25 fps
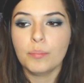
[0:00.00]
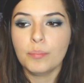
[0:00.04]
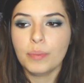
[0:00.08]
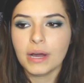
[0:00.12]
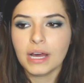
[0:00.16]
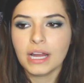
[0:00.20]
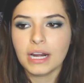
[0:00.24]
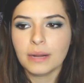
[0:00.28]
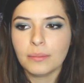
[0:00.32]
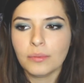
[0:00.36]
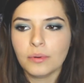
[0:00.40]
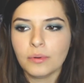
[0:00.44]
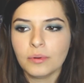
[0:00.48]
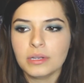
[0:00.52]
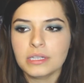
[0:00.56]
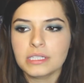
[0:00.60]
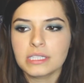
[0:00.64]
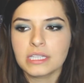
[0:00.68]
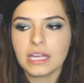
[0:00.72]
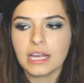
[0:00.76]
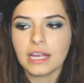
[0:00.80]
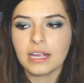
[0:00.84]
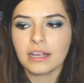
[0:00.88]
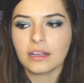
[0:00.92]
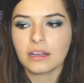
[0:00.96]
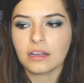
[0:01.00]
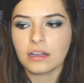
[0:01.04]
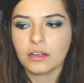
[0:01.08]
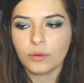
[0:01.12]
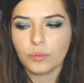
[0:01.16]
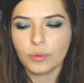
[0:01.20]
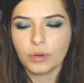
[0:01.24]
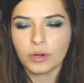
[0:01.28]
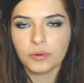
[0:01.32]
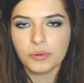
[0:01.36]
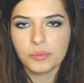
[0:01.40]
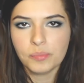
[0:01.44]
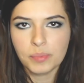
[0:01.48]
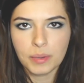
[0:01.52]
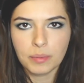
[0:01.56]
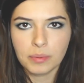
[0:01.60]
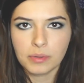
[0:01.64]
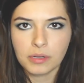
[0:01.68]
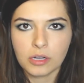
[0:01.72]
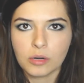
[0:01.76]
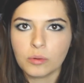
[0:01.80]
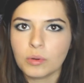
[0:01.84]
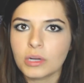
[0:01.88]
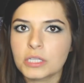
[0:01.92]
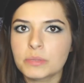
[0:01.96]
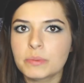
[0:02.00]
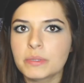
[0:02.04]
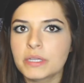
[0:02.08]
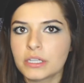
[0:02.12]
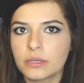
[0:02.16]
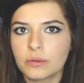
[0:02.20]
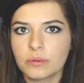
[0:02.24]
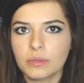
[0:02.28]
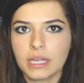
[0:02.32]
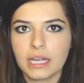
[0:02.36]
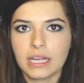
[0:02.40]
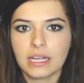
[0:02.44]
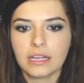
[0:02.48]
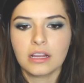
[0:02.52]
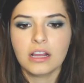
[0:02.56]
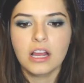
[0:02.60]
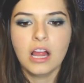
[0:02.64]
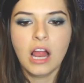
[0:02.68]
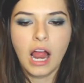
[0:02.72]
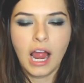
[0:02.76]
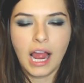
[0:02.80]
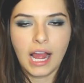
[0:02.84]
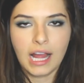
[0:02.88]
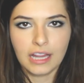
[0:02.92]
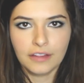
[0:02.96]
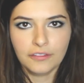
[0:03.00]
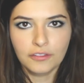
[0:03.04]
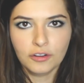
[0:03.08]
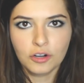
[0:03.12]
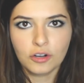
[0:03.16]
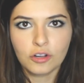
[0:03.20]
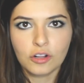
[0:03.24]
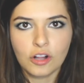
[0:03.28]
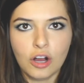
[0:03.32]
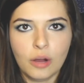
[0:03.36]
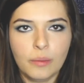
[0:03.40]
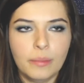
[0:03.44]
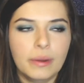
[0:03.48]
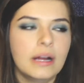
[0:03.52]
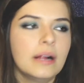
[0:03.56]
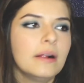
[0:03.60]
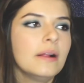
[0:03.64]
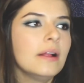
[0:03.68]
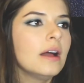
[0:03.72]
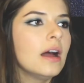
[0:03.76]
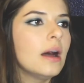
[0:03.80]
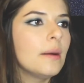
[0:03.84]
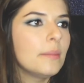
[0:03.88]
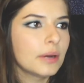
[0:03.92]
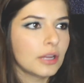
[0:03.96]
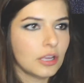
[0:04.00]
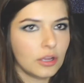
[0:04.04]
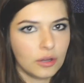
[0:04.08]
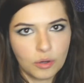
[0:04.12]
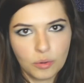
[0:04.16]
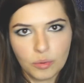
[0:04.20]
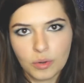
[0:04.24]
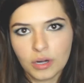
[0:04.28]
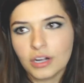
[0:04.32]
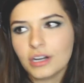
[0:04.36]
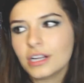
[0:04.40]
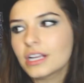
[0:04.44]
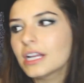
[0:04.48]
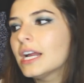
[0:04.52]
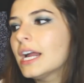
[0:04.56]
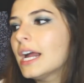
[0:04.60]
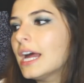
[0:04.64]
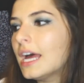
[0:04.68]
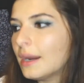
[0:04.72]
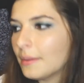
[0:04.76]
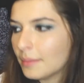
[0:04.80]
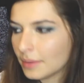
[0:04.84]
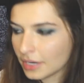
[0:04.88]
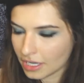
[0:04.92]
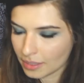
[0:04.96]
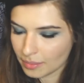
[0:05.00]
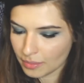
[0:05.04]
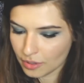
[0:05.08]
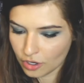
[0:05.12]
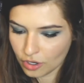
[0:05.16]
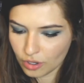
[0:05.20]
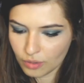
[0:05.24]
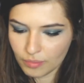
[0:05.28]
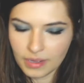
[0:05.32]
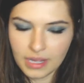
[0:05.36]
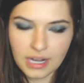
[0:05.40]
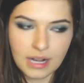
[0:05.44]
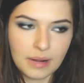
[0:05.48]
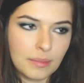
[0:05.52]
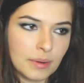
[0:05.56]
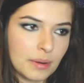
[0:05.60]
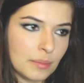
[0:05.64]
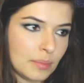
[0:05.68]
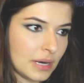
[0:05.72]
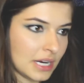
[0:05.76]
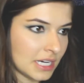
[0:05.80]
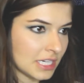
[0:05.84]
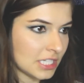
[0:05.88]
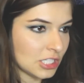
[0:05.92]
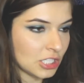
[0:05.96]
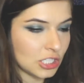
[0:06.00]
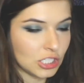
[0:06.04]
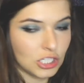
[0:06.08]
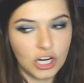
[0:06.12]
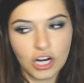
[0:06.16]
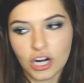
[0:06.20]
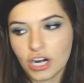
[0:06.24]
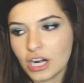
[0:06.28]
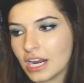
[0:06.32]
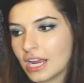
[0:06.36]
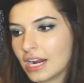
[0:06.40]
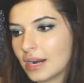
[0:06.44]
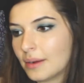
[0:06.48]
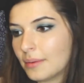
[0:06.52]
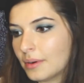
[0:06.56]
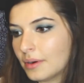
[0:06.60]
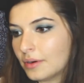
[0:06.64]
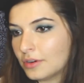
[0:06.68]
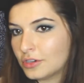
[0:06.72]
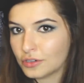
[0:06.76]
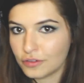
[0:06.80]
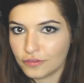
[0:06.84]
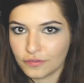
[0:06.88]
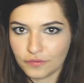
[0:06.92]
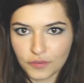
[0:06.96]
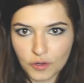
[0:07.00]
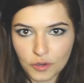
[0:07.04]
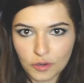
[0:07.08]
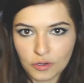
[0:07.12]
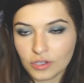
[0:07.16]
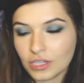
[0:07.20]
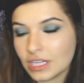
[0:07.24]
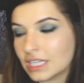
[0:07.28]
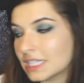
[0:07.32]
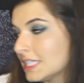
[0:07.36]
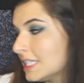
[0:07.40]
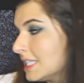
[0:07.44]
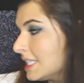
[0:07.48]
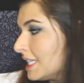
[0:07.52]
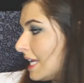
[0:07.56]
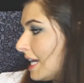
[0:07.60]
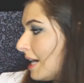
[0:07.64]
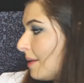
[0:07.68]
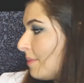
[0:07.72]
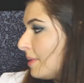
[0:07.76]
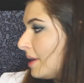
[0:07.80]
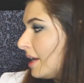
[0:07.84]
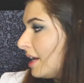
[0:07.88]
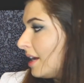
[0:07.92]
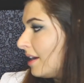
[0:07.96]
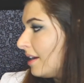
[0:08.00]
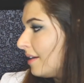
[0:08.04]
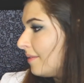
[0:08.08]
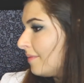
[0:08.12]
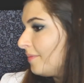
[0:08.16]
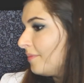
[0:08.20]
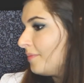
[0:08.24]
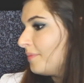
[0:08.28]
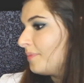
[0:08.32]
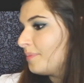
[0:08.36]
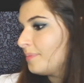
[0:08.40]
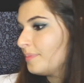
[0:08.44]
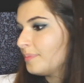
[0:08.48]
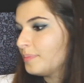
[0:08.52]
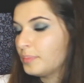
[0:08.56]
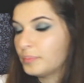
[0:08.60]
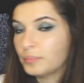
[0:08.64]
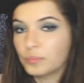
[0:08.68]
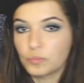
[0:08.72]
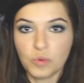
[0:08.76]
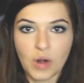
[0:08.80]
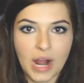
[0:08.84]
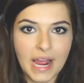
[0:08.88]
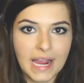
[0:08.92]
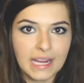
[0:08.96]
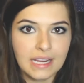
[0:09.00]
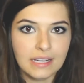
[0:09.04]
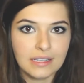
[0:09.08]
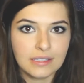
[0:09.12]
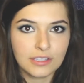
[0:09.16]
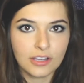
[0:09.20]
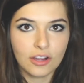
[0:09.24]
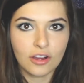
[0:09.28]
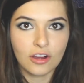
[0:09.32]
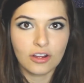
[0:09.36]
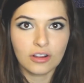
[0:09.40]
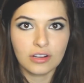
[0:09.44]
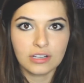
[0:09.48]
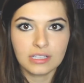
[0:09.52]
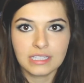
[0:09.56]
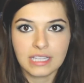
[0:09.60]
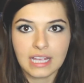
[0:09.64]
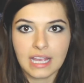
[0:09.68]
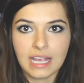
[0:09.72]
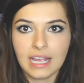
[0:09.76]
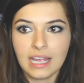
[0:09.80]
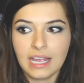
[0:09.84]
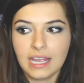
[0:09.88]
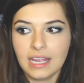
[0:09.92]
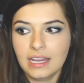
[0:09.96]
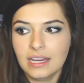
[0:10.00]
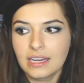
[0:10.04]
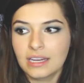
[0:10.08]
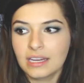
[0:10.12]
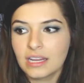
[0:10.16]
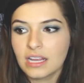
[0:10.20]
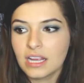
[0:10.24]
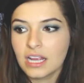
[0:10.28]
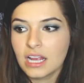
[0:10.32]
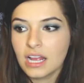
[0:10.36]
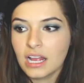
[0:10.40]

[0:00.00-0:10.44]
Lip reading: but I'm always like, what are people gonna watch me do? Like, I live in Oklahoma, I'm gonna go to work, and I'm gonna come home, and I'm gonna practice guitar, and I'm gonna do vocal lessons, and I'm gonna write songs, and